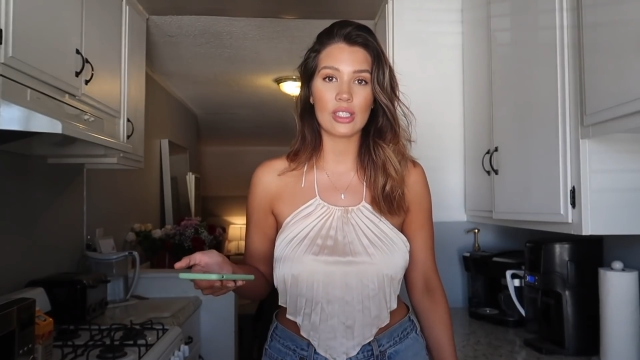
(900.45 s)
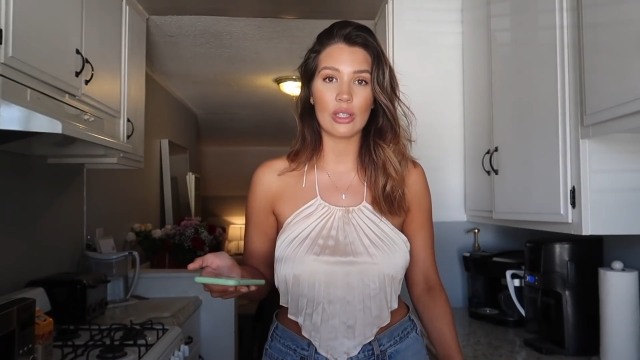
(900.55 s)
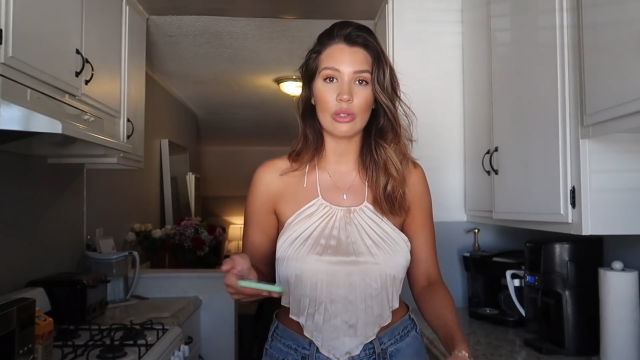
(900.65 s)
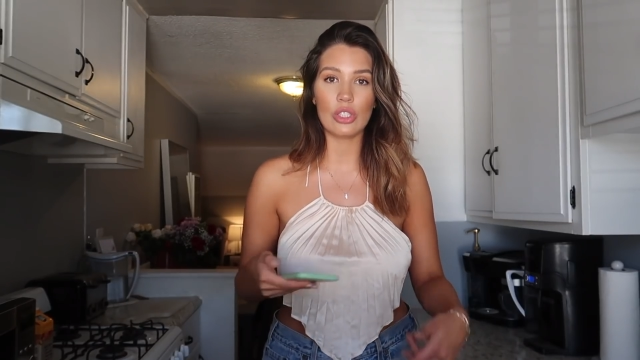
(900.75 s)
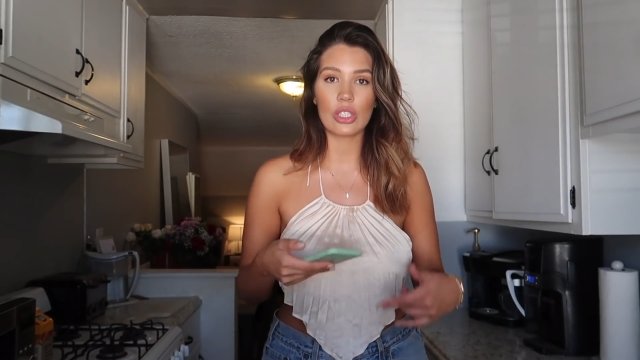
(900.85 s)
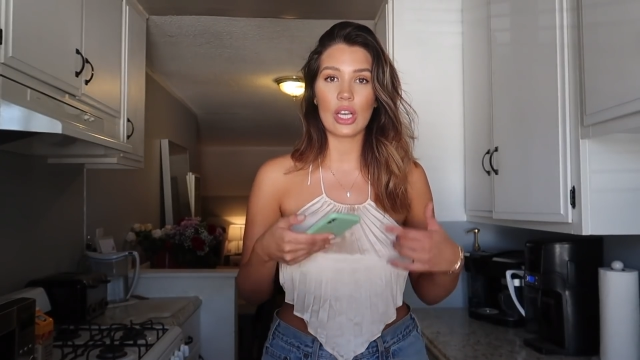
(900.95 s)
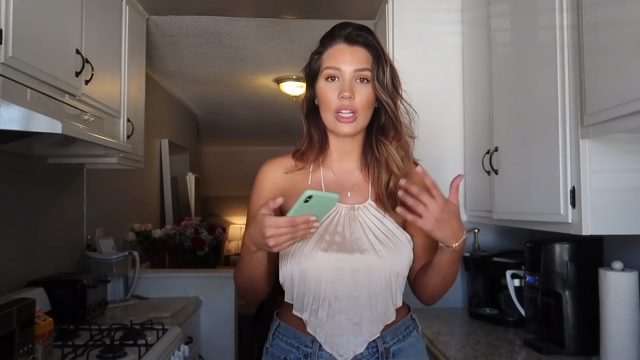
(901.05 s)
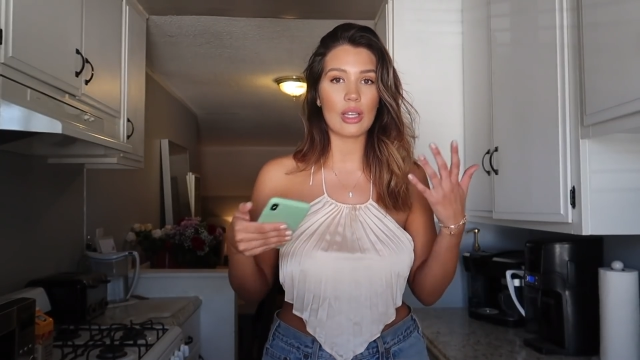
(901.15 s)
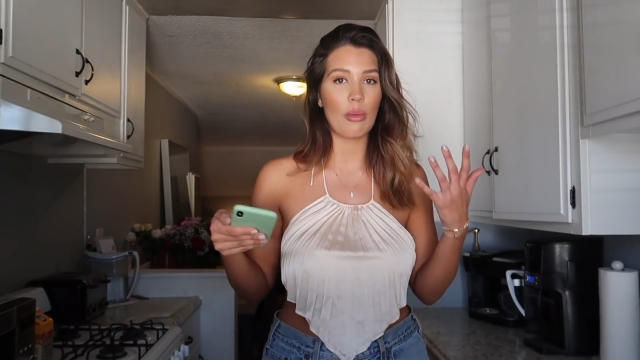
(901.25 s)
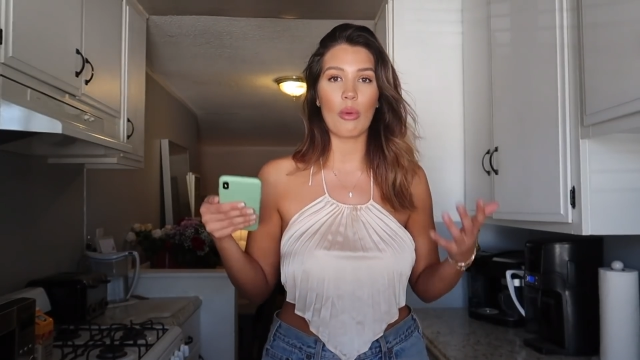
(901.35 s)
So it's just kind
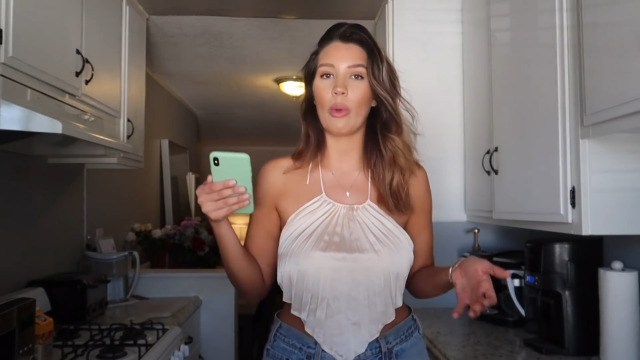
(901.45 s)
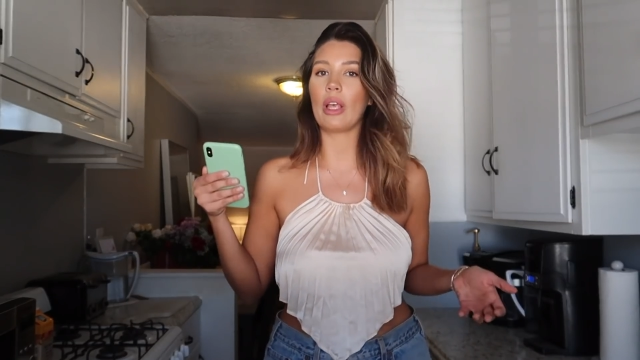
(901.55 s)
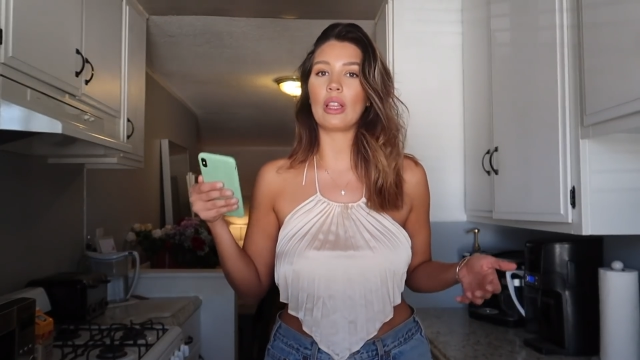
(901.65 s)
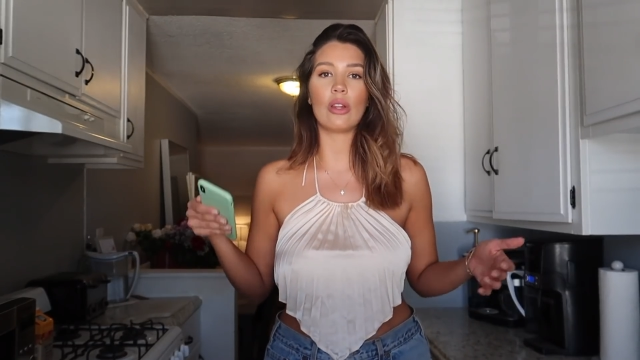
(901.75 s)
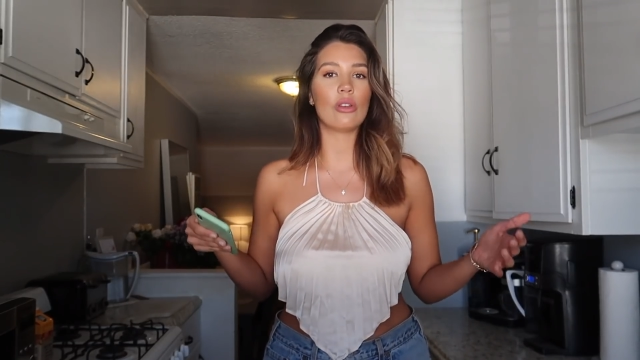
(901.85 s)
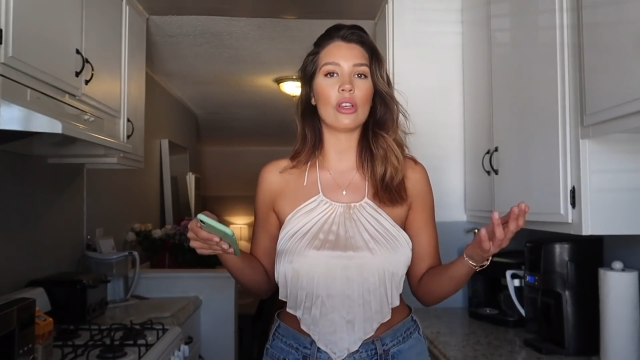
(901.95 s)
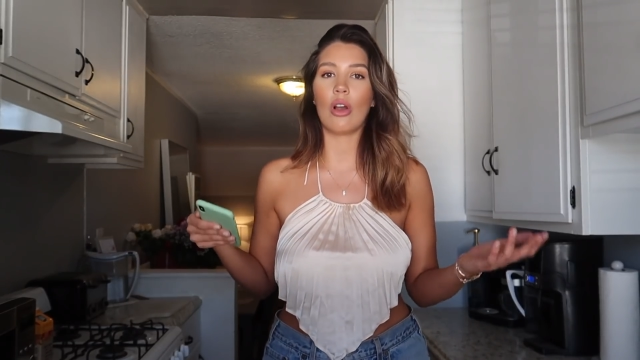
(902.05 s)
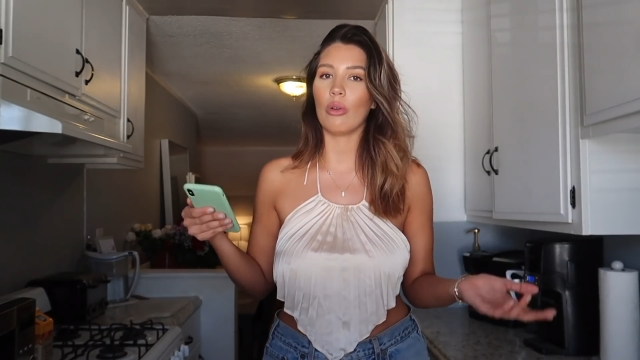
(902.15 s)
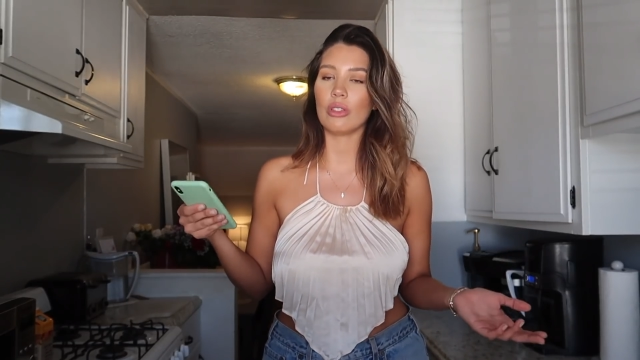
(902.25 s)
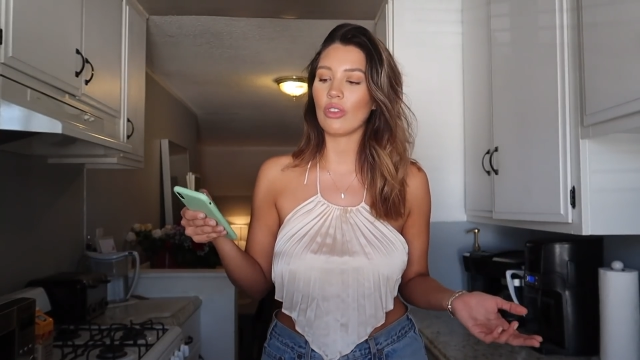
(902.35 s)
of like my weight literally
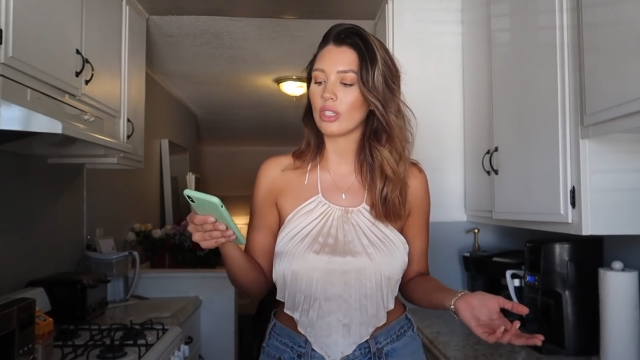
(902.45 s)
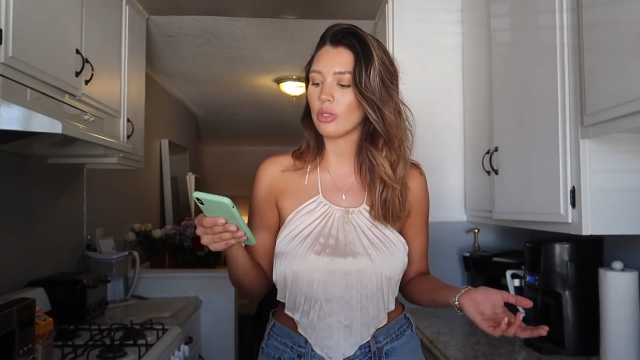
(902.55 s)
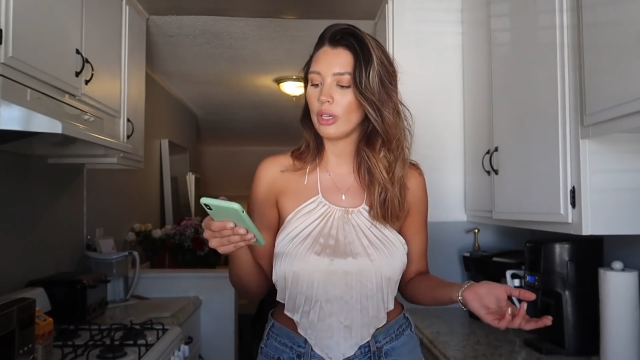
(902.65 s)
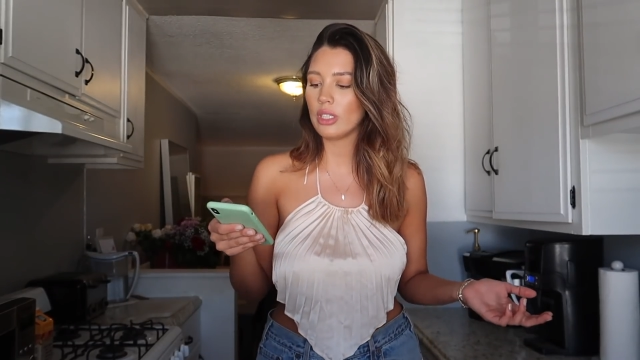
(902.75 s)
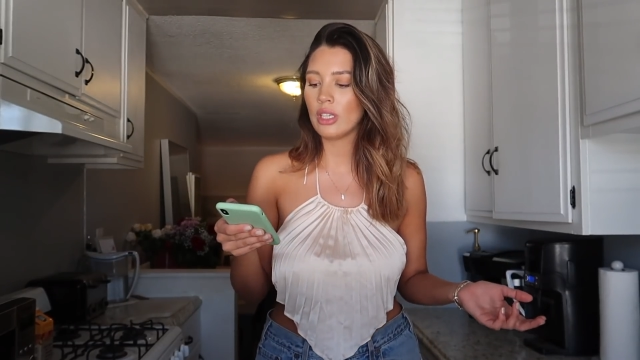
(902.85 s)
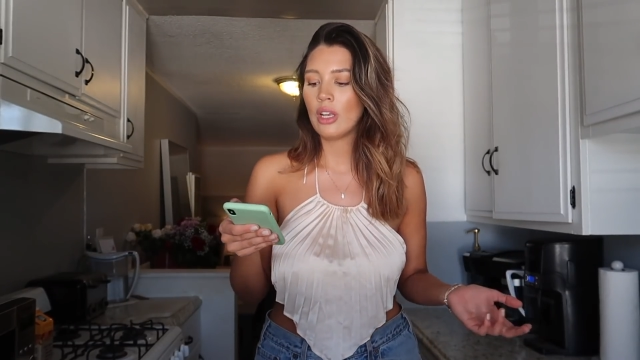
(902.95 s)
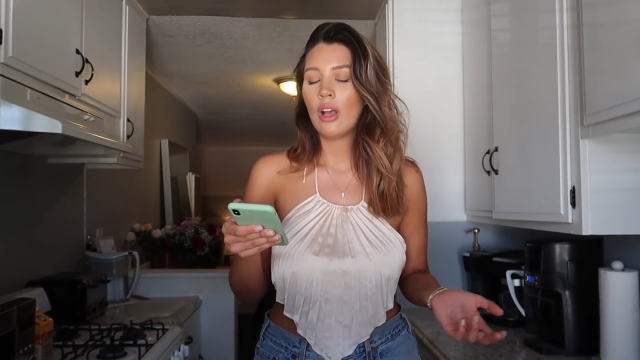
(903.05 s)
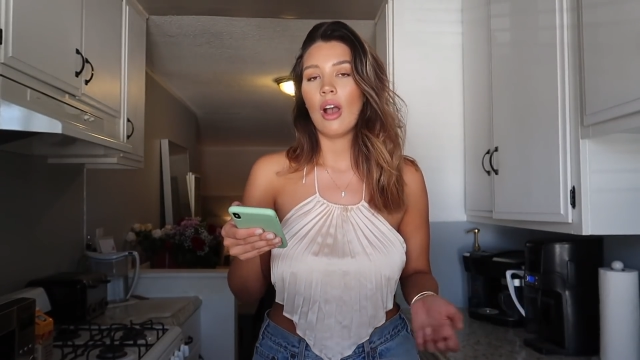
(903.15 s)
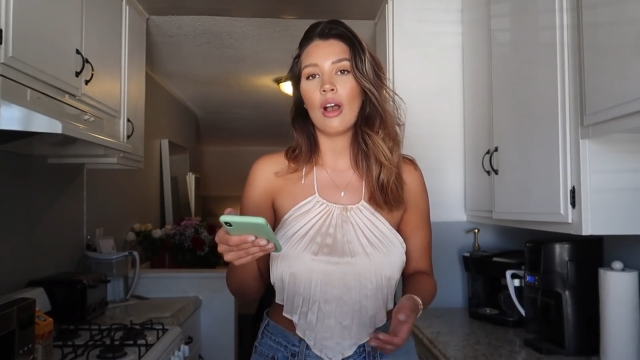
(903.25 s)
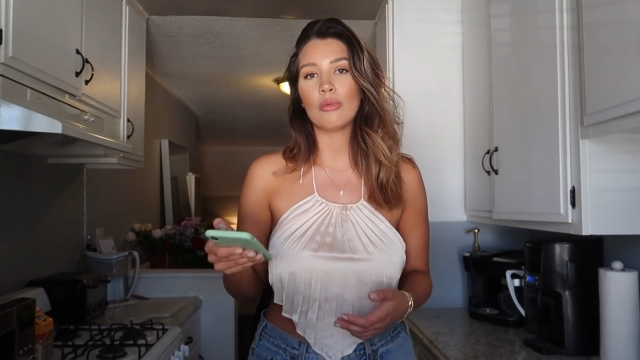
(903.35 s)
always fluctuates.
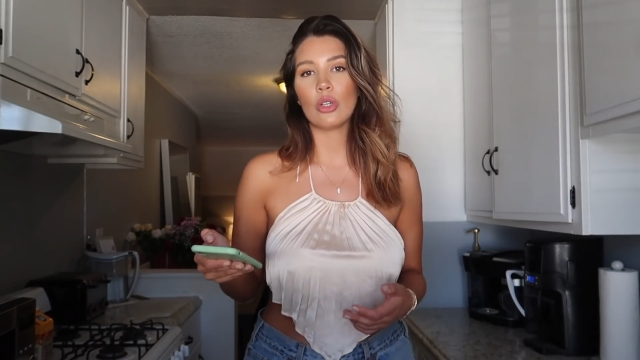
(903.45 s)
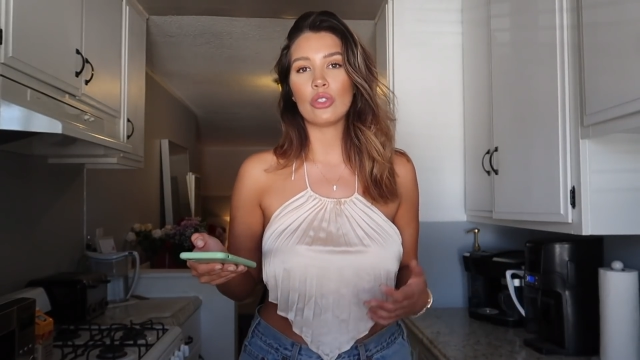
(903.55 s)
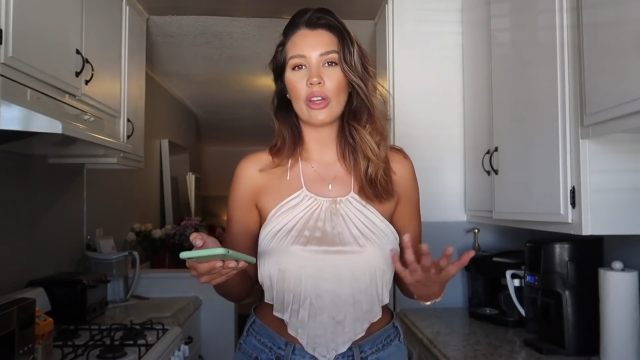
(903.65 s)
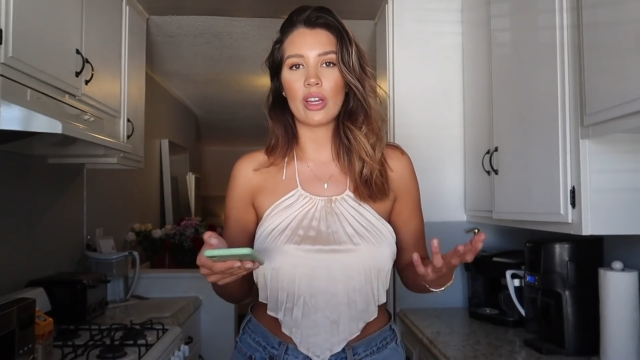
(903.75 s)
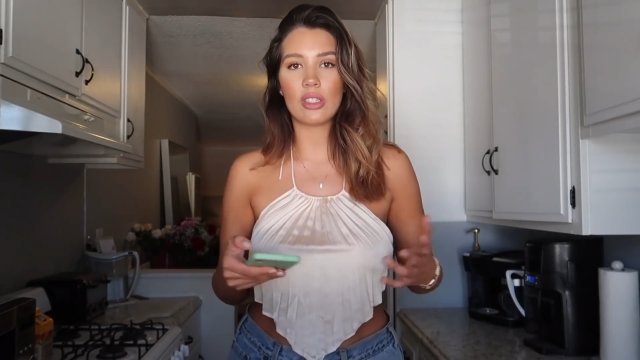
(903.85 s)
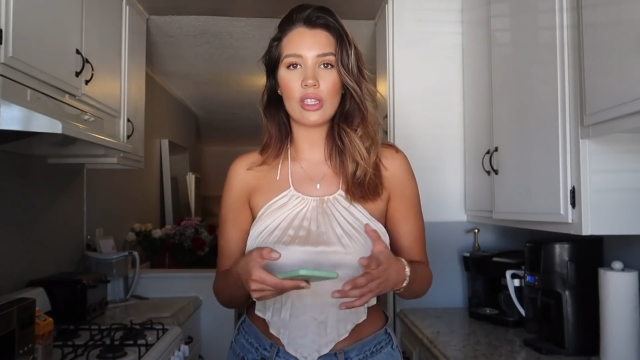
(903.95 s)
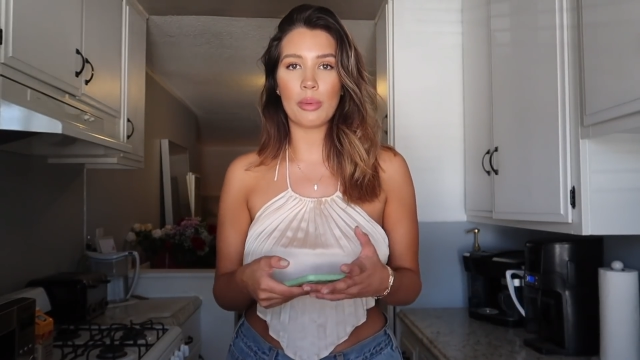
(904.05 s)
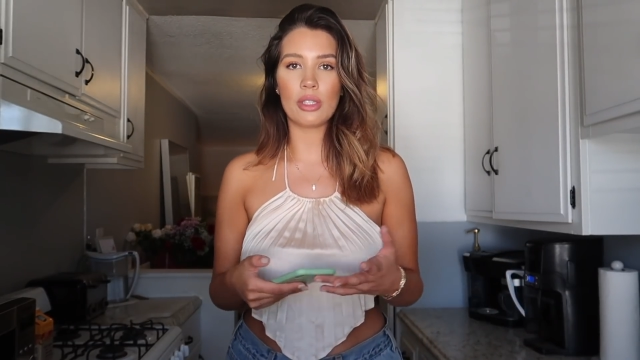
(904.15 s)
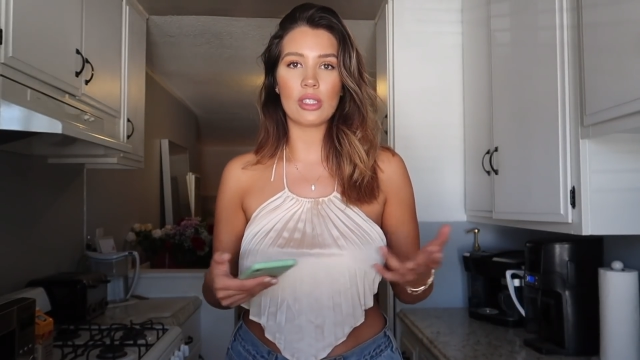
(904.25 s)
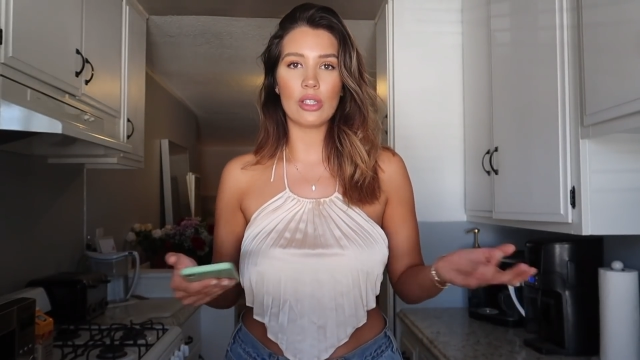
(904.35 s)
So I try not to step
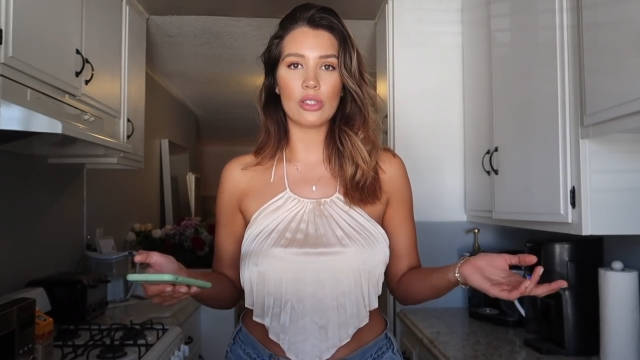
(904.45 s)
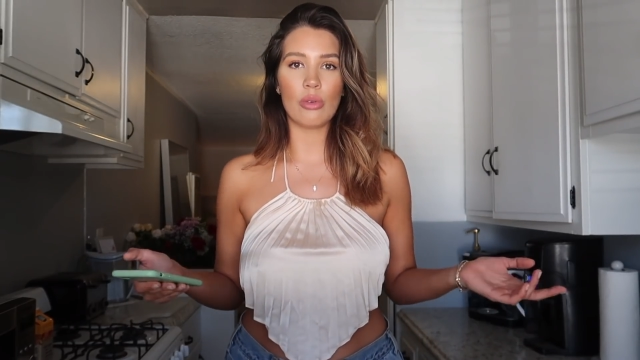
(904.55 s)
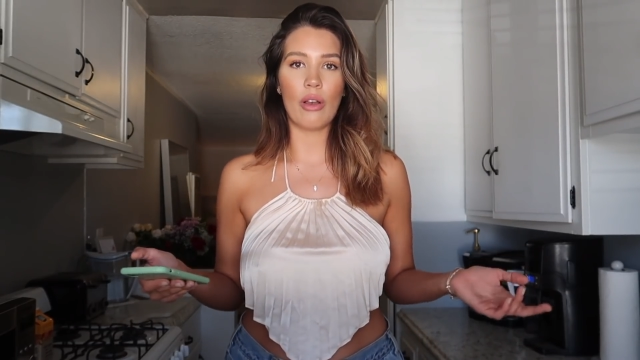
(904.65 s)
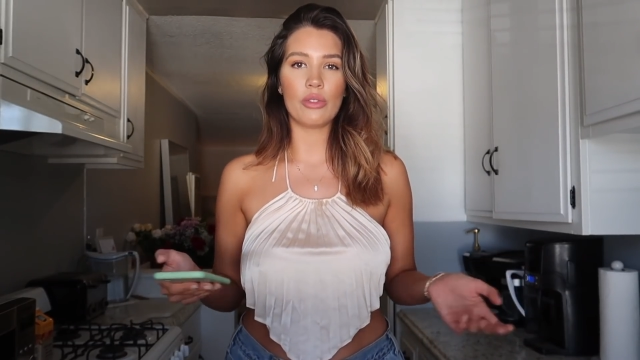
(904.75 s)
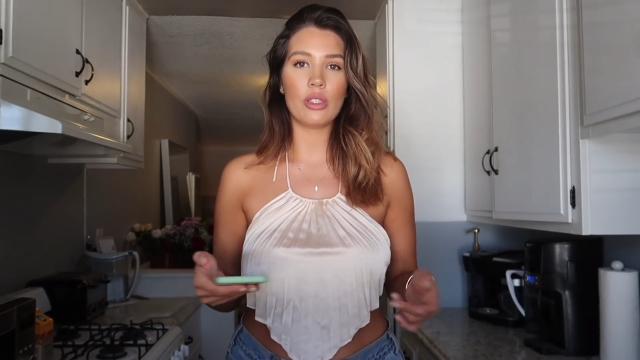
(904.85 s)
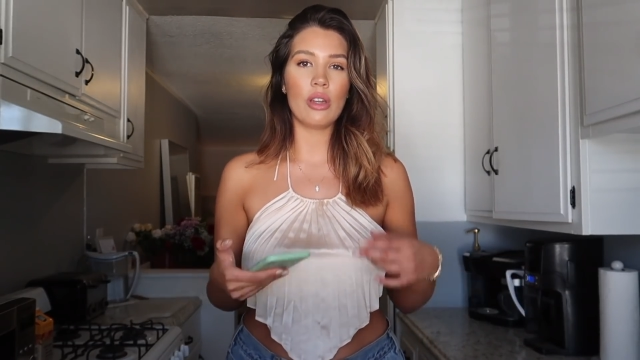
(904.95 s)
on the scale too often.